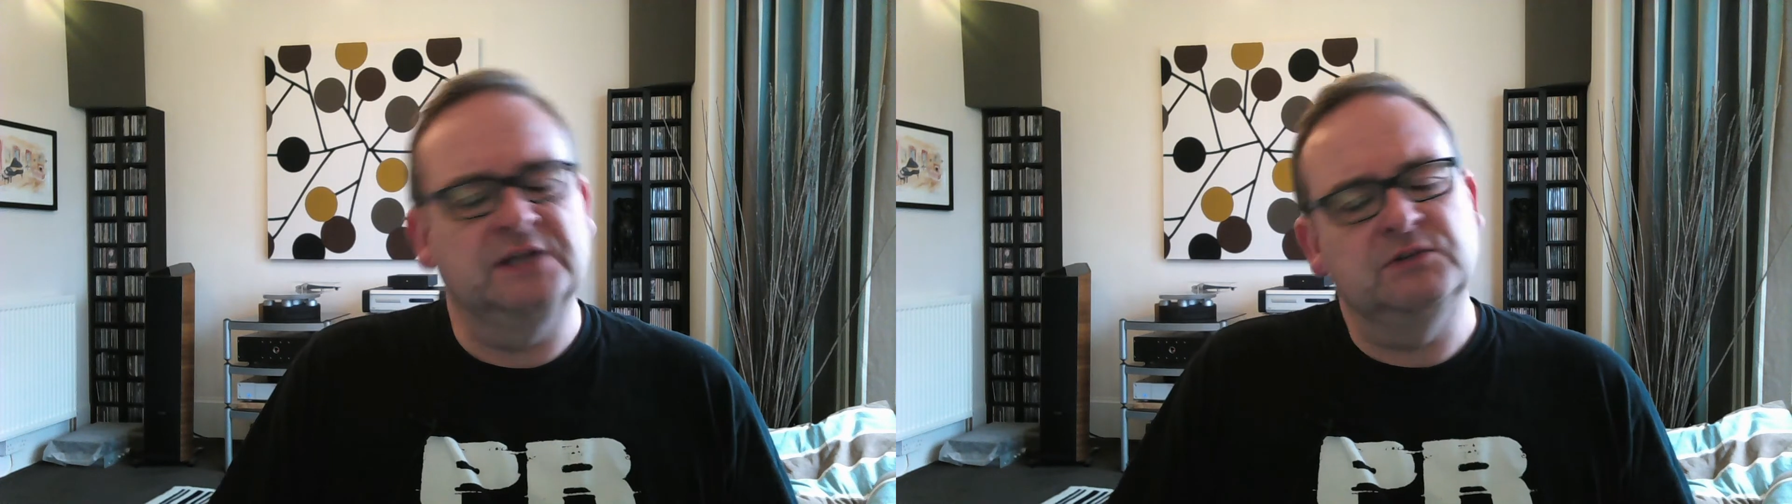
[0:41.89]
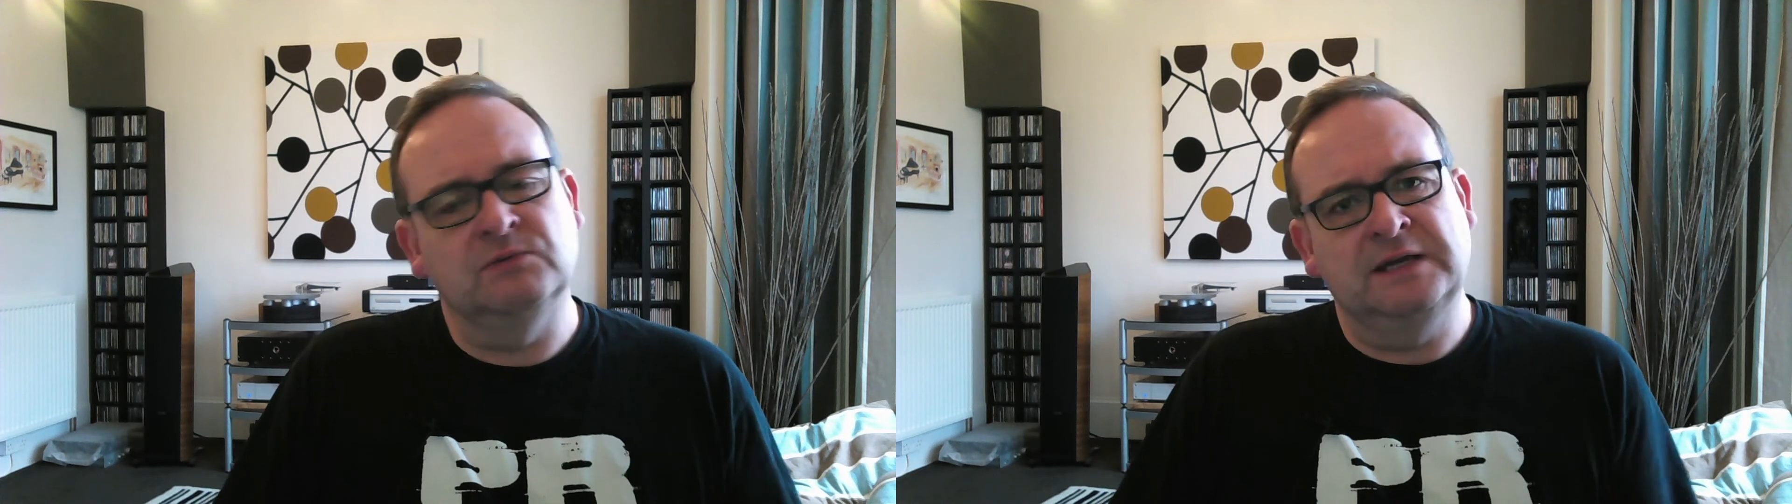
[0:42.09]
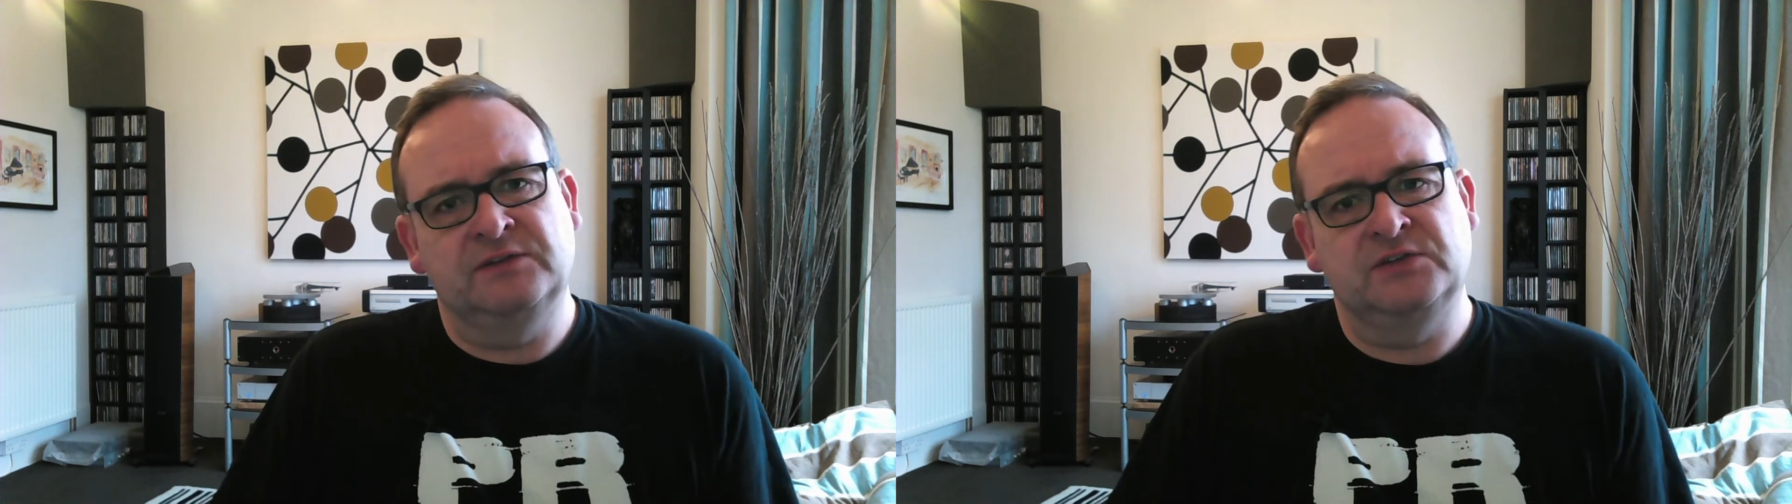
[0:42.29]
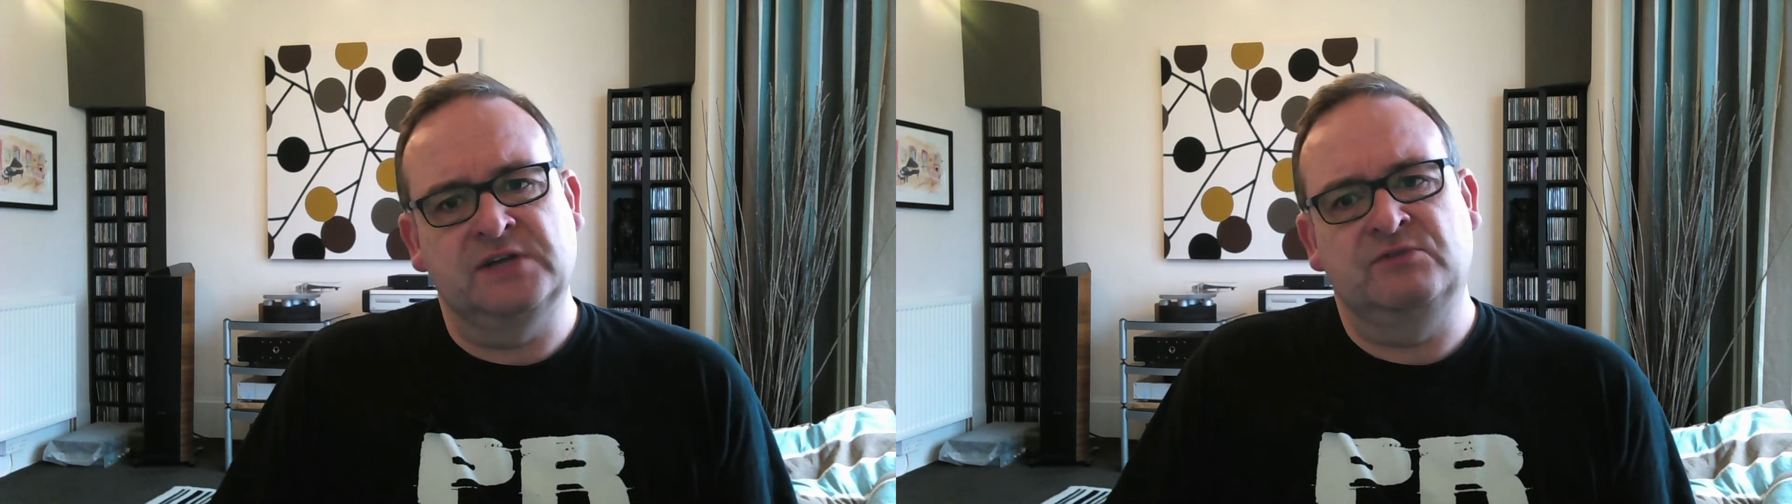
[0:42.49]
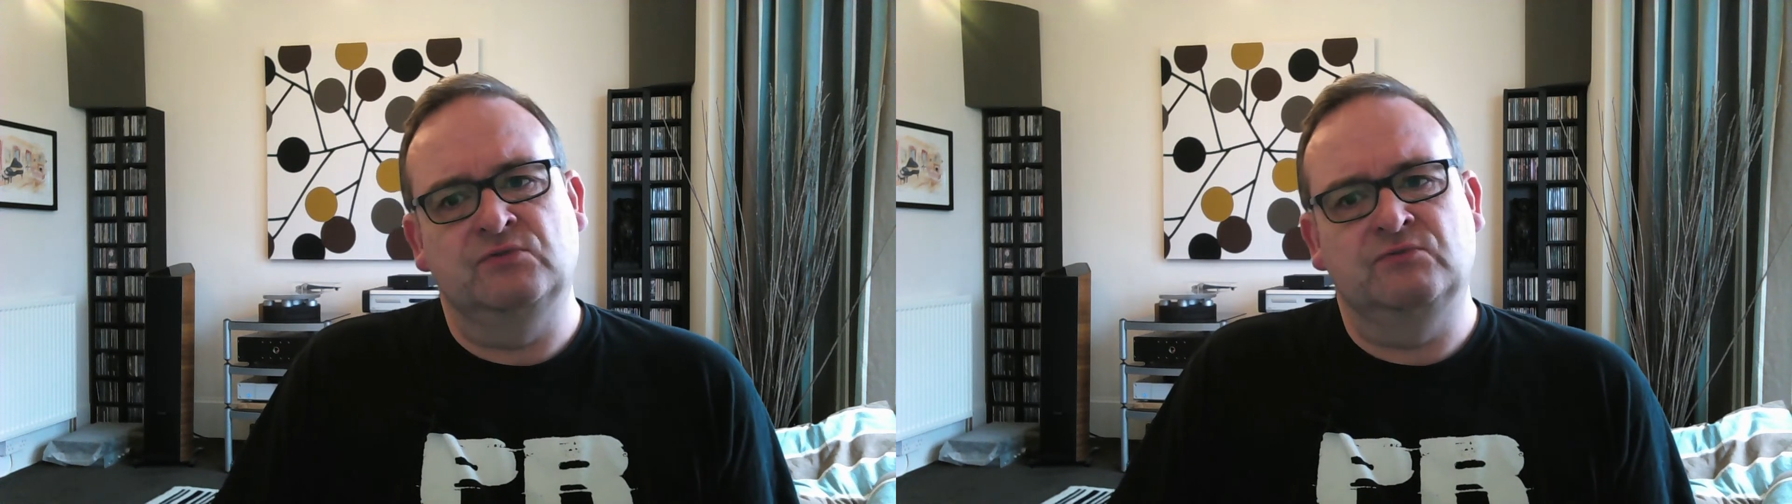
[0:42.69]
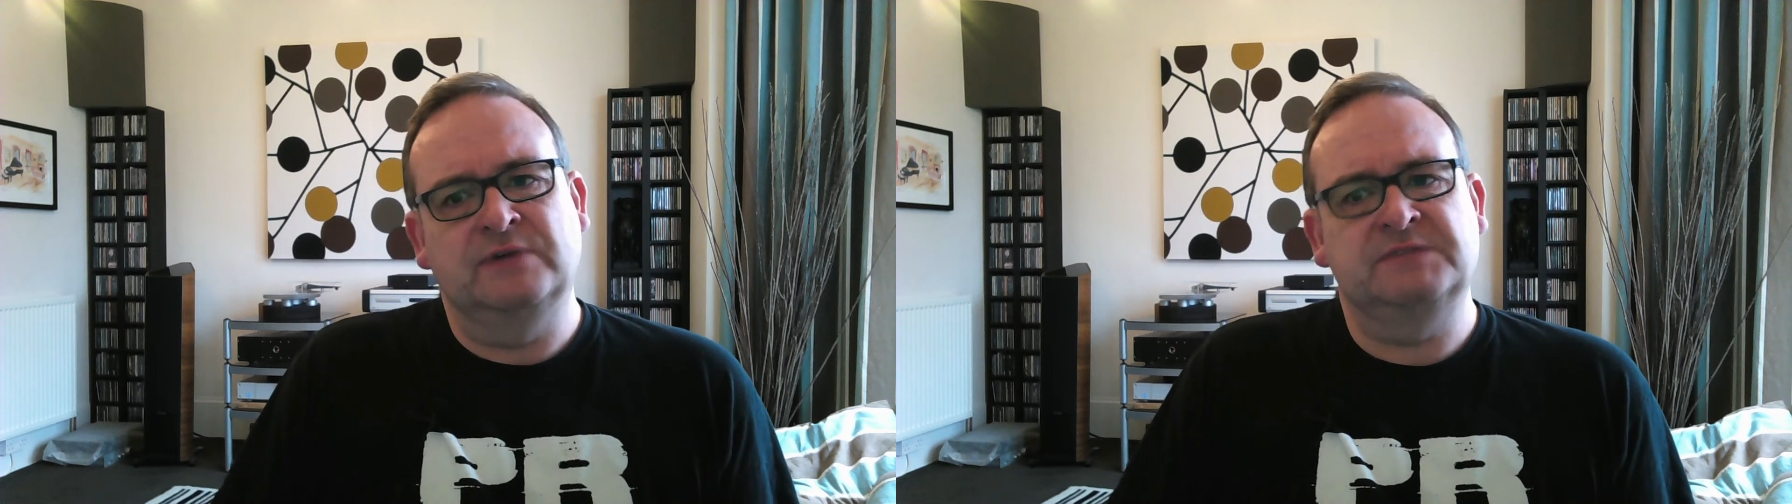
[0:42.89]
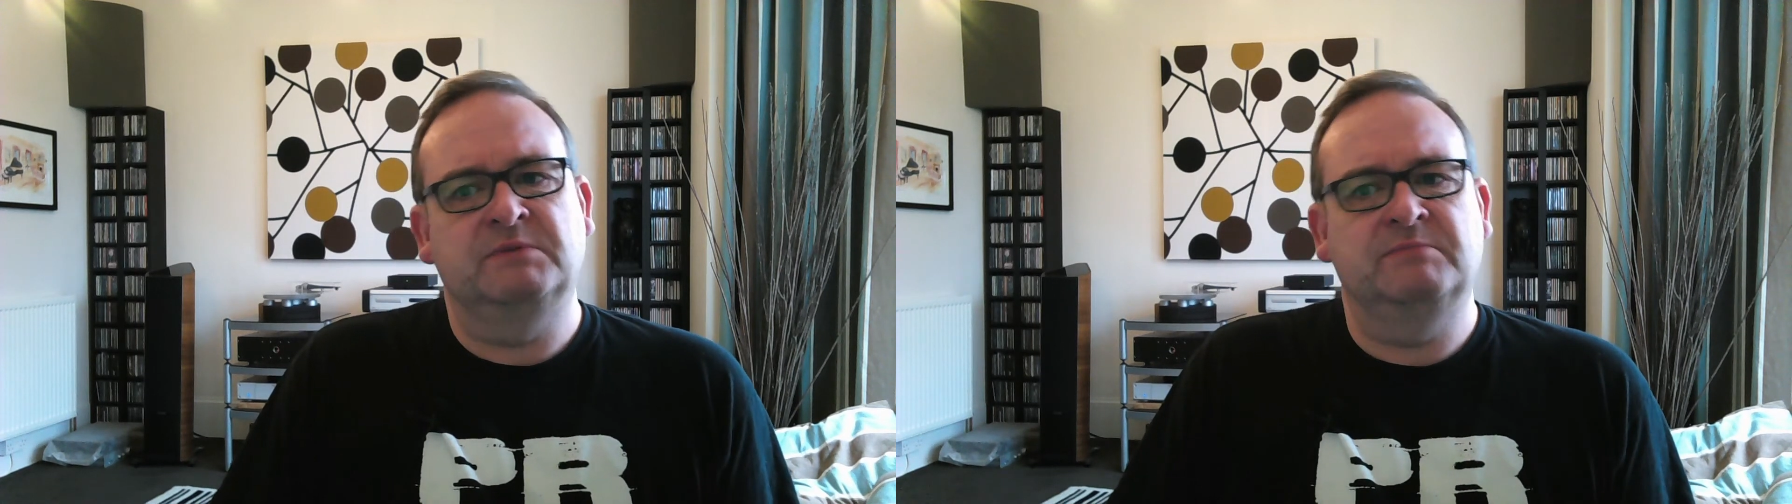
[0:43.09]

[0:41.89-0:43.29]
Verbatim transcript: I don't like the general Raspberry